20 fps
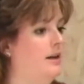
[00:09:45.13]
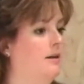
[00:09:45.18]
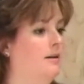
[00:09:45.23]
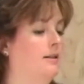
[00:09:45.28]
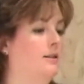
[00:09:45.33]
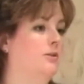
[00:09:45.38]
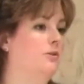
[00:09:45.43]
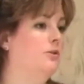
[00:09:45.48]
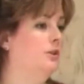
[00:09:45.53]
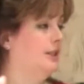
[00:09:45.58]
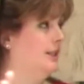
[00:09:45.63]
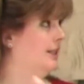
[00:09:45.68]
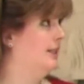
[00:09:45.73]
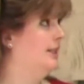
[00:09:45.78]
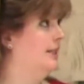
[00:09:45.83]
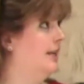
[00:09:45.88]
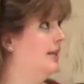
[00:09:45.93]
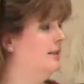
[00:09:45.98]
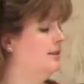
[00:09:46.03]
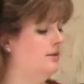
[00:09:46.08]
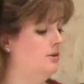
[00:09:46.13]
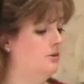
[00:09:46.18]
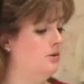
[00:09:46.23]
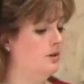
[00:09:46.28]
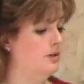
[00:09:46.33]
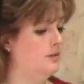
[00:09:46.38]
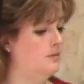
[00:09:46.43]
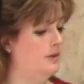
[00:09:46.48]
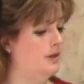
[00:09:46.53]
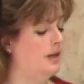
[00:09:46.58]
It's usually condensed, of
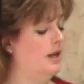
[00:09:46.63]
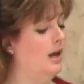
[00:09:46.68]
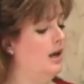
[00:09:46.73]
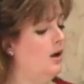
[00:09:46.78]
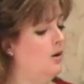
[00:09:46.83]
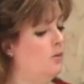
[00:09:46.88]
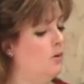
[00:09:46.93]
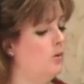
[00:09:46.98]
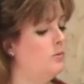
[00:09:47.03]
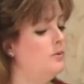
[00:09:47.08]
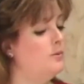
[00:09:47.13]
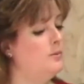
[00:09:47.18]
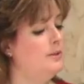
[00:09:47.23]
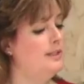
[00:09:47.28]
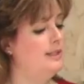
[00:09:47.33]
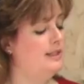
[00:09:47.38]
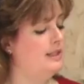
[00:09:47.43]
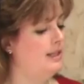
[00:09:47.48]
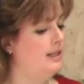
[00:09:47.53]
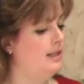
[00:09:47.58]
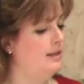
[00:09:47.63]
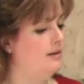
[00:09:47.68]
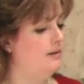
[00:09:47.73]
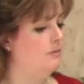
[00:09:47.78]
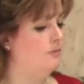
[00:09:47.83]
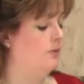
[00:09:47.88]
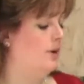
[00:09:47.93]
course, but what would we see